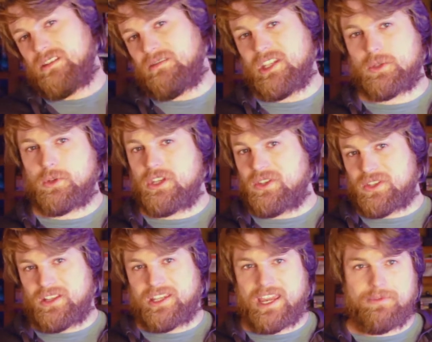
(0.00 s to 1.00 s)
These were used
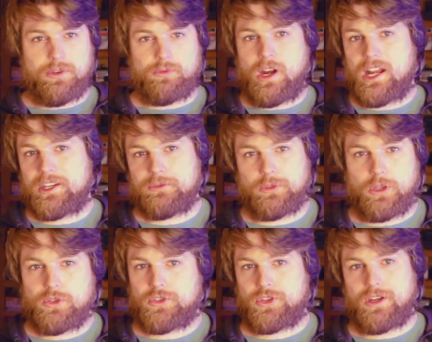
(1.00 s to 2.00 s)
in like every rock and
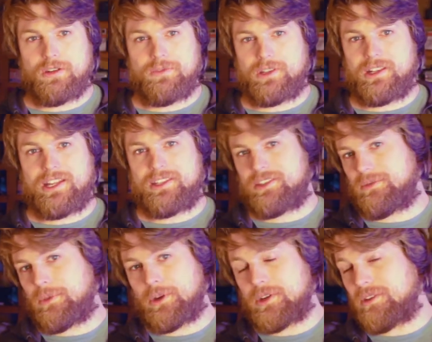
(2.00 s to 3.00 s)
roll show for the last
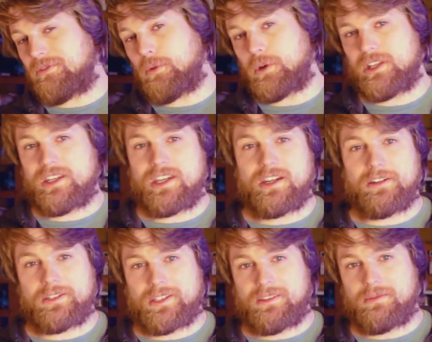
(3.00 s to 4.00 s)
30 or 40
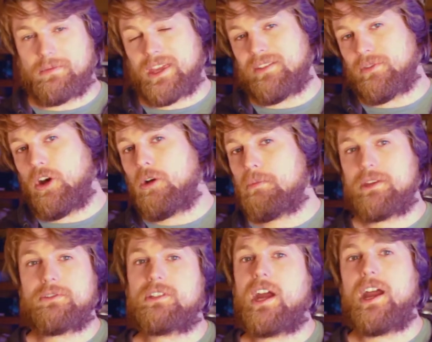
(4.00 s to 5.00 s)
years, and they've all
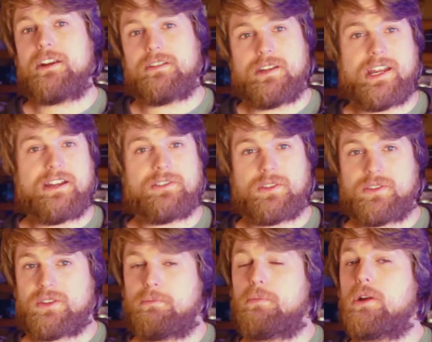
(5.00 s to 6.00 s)
been retired now. So
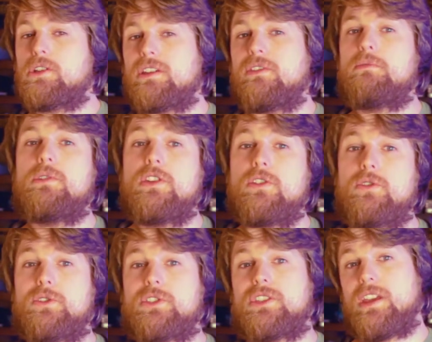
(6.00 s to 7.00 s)
there's a bunch of them
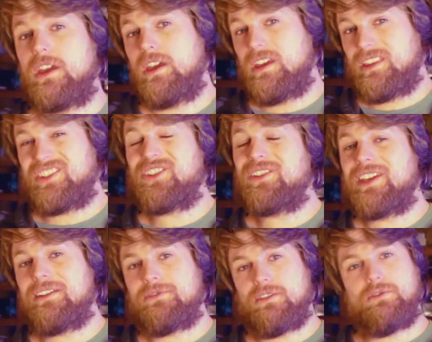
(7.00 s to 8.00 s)
used that you can
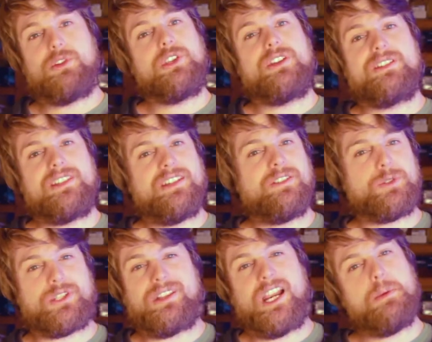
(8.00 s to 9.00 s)
get for a really good deal
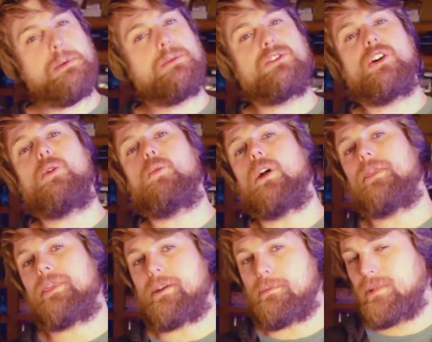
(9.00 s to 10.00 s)
because a lot of people don't
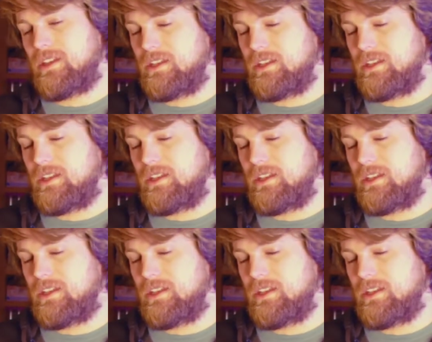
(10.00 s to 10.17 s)
want them.